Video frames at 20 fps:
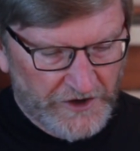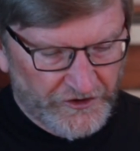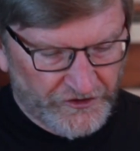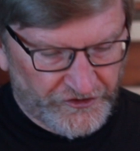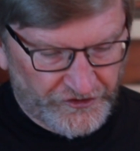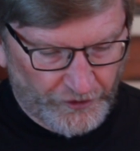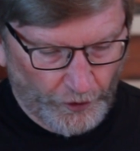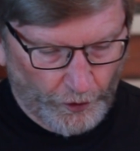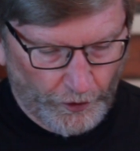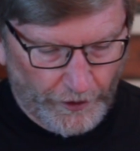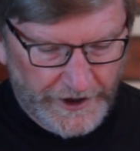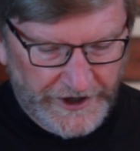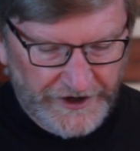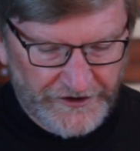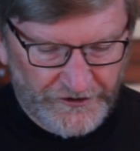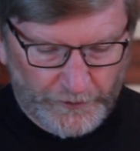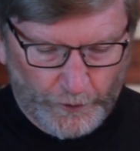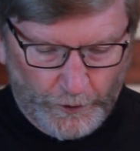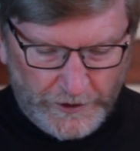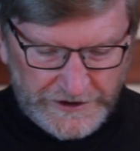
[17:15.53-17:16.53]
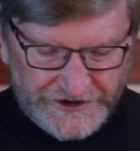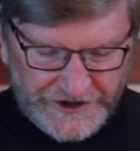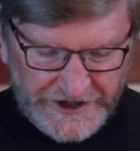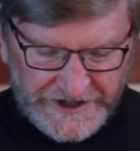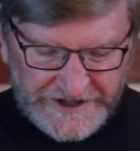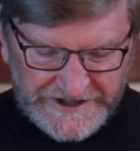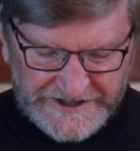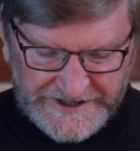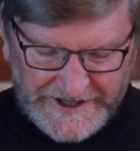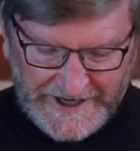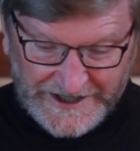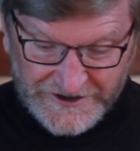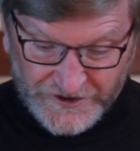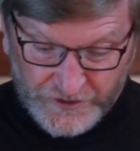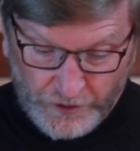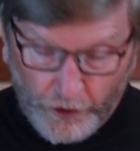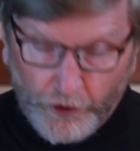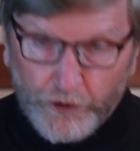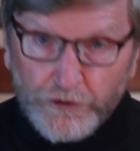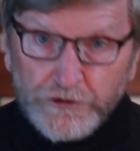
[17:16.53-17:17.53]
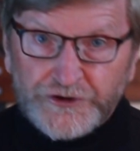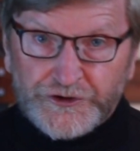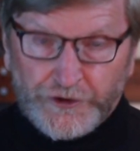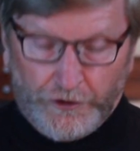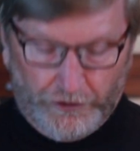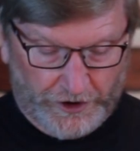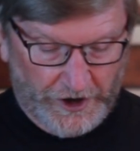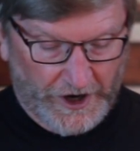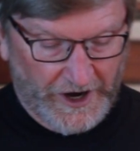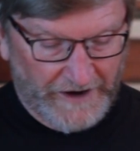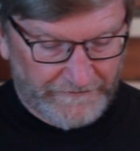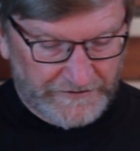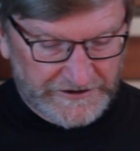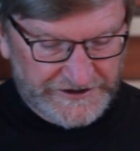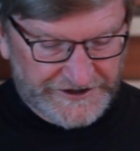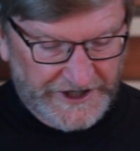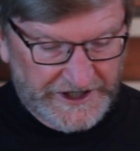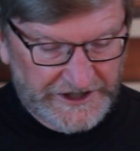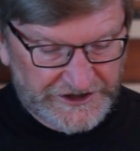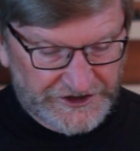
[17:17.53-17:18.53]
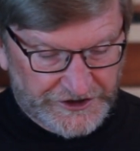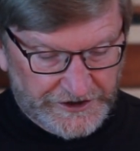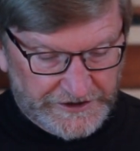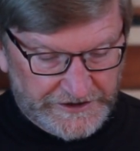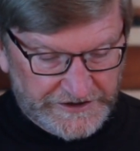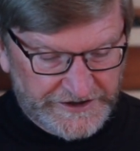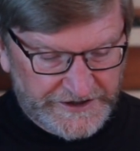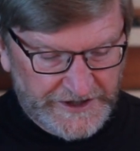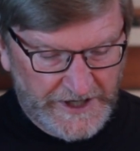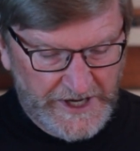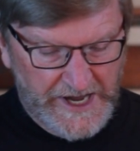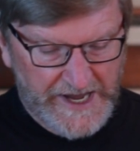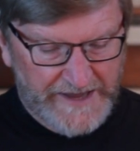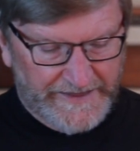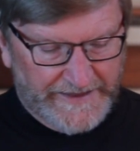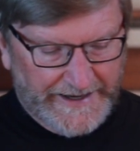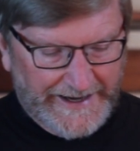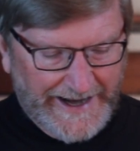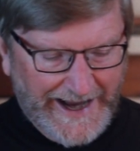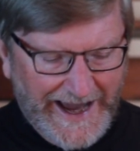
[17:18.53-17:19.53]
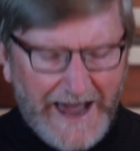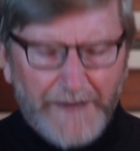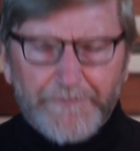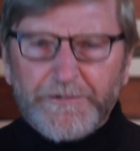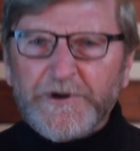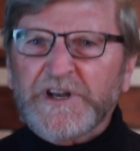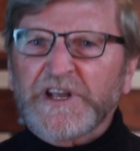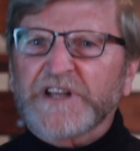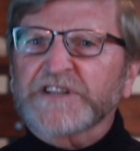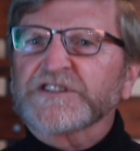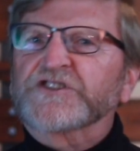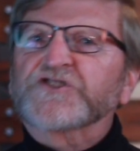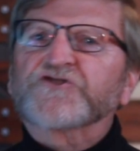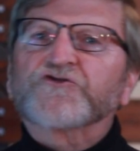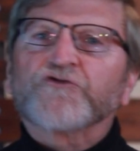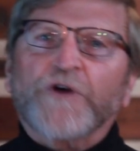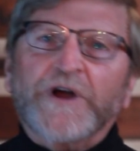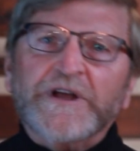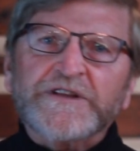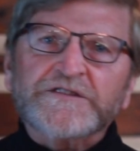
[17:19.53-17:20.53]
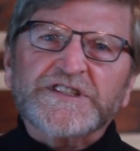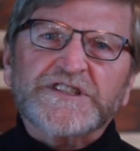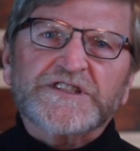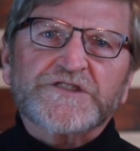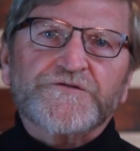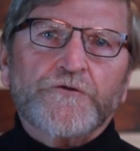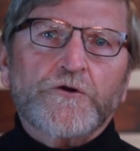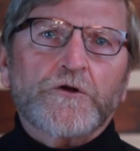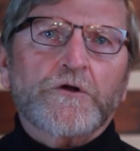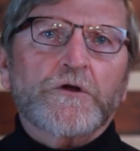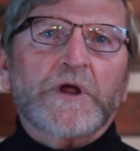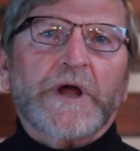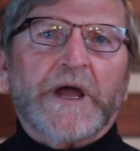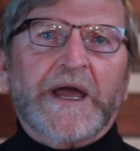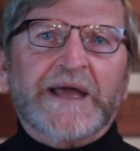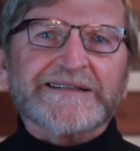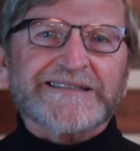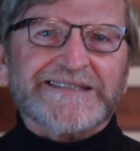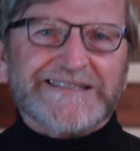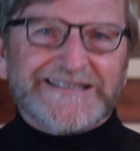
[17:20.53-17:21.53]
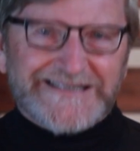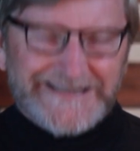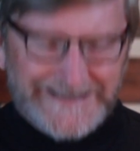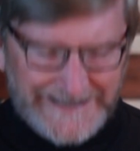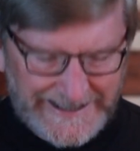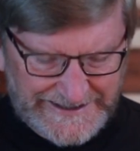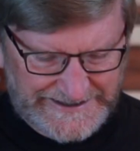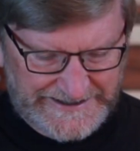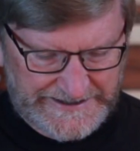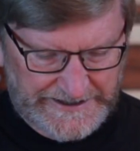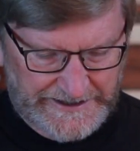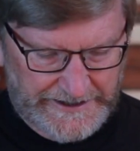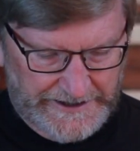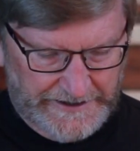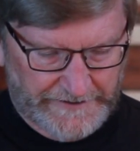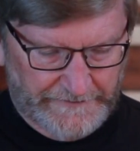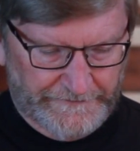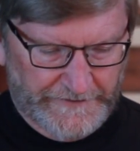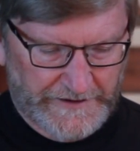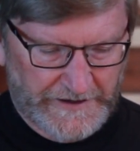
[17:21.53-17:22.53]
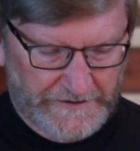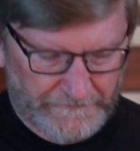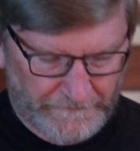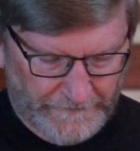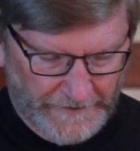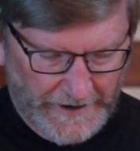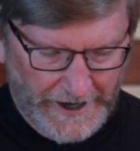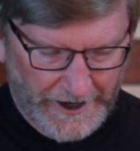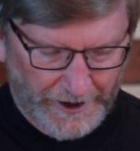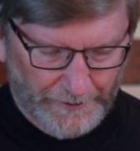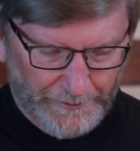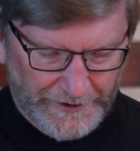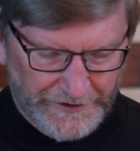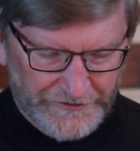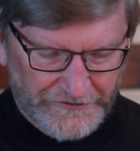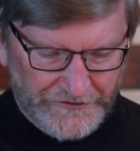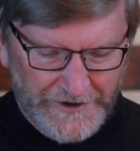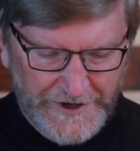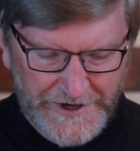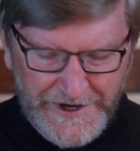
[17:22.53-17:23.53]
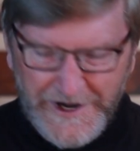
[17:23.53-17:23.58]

Stories where Jesus has crucial conversations that happened in stressful and sensitive environments.